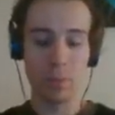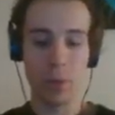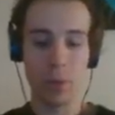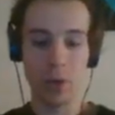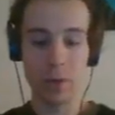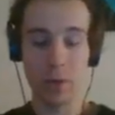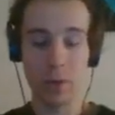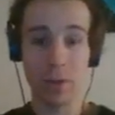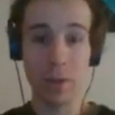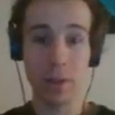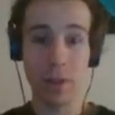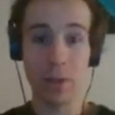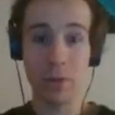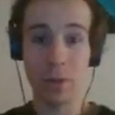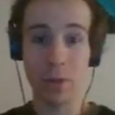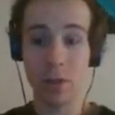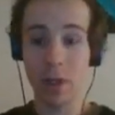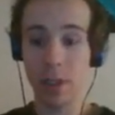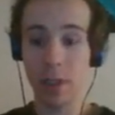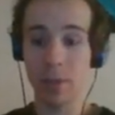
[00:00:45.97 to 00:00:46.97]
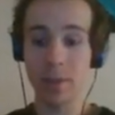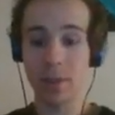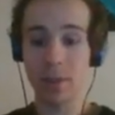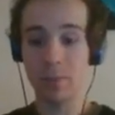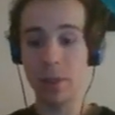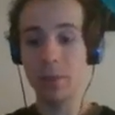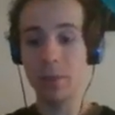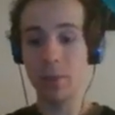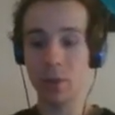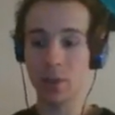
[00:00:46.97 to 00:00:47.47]
post the different documents, and
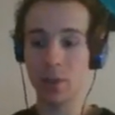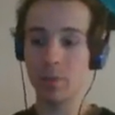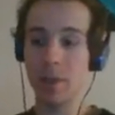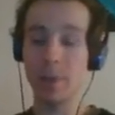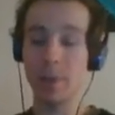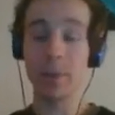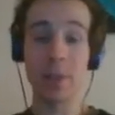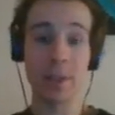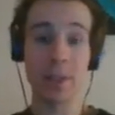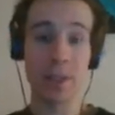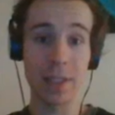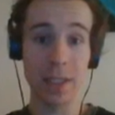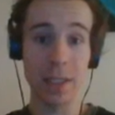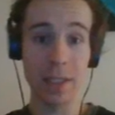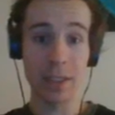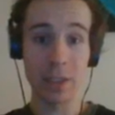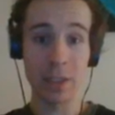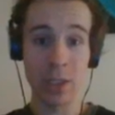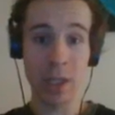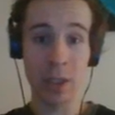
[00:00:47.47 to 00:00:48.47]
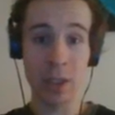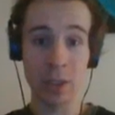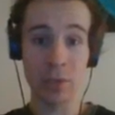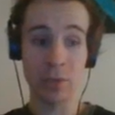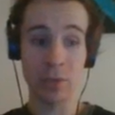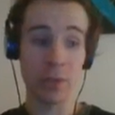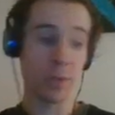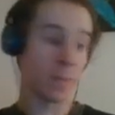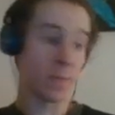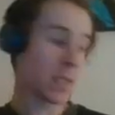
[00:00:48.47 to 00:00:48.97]
people will just be able to see the changes
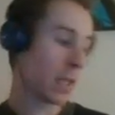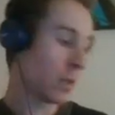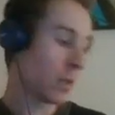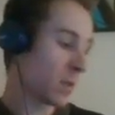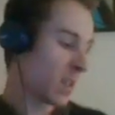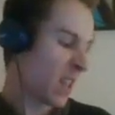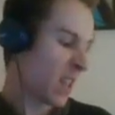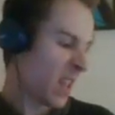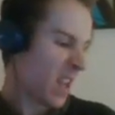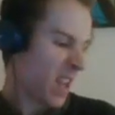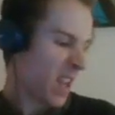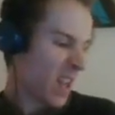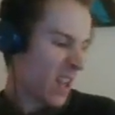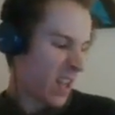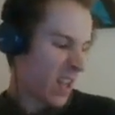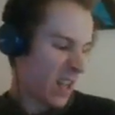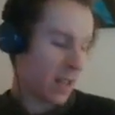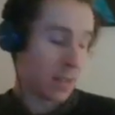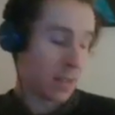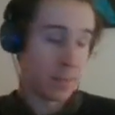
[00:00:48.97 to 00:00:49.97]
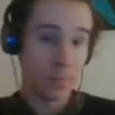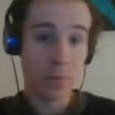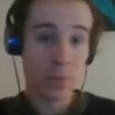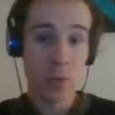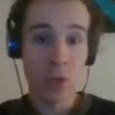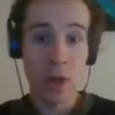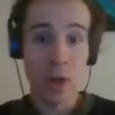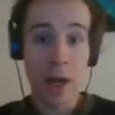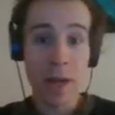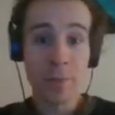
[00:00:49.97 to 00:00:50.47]
for themselves.
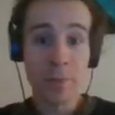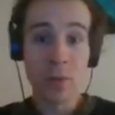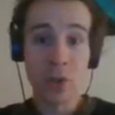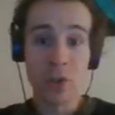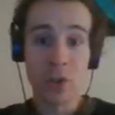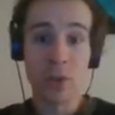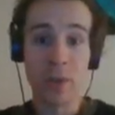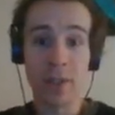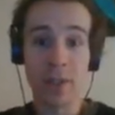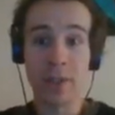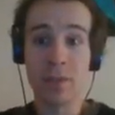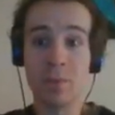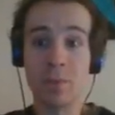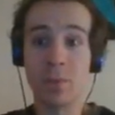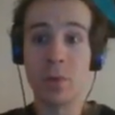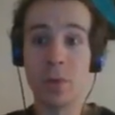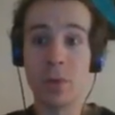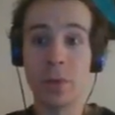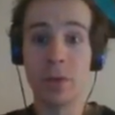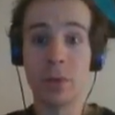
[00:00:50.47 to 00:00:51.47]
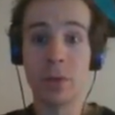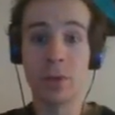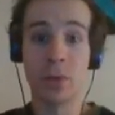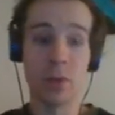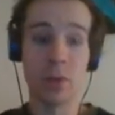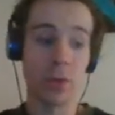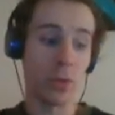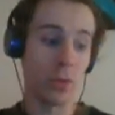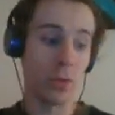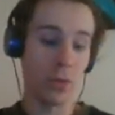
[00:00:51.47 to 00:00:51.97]
So I'm just doing this more
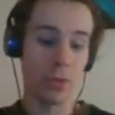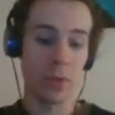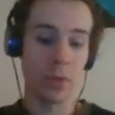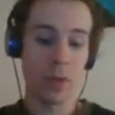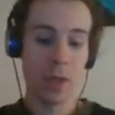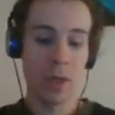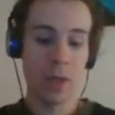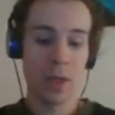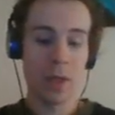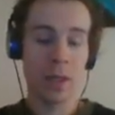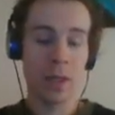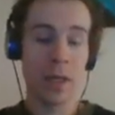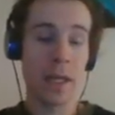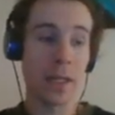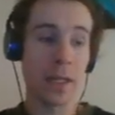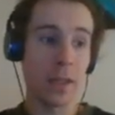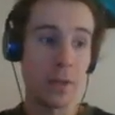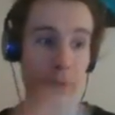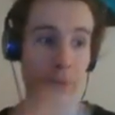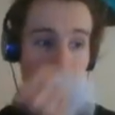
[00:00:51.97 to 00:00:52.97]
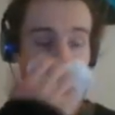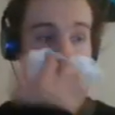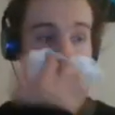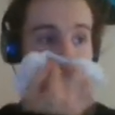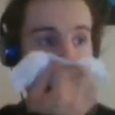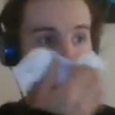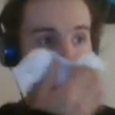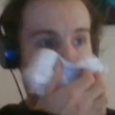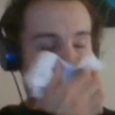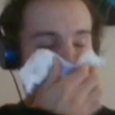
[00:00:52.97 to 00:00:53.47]
to kind of.
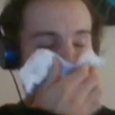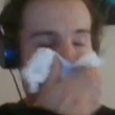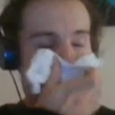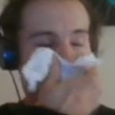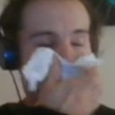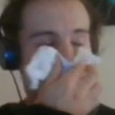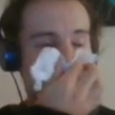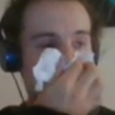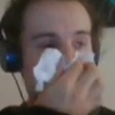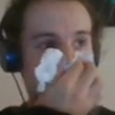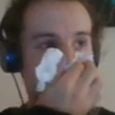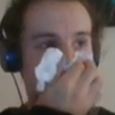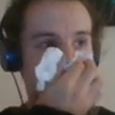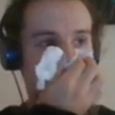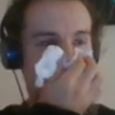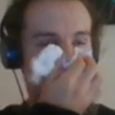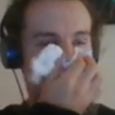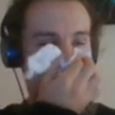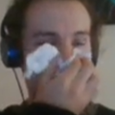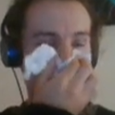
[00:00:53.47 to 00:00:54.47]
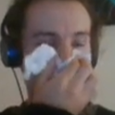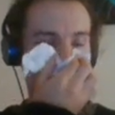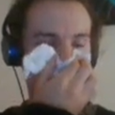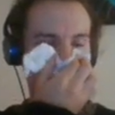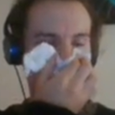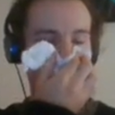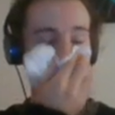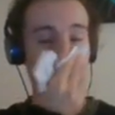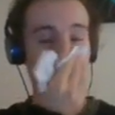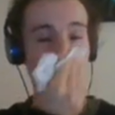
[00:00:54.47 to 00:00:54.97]

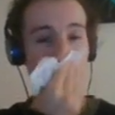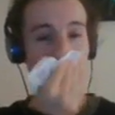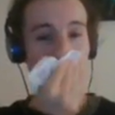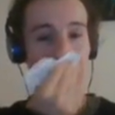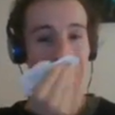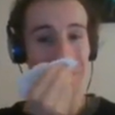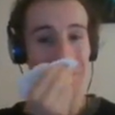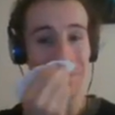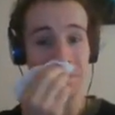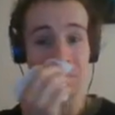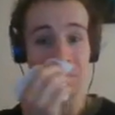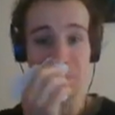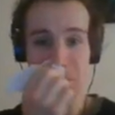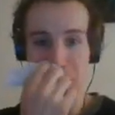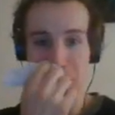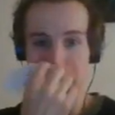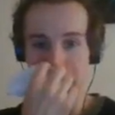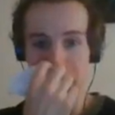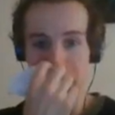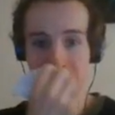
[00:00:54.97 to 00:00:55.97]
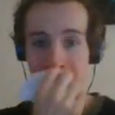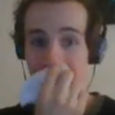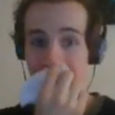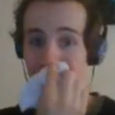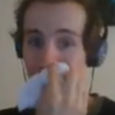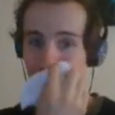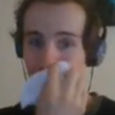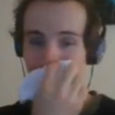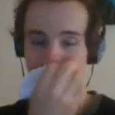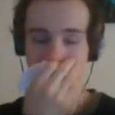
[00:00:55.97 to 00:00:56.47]
Sorry, I feel
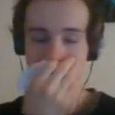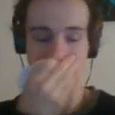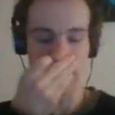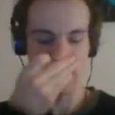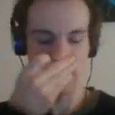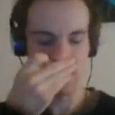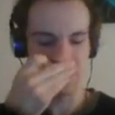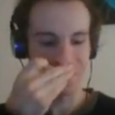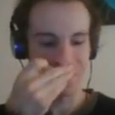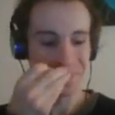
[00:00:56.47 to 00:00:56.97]
like this is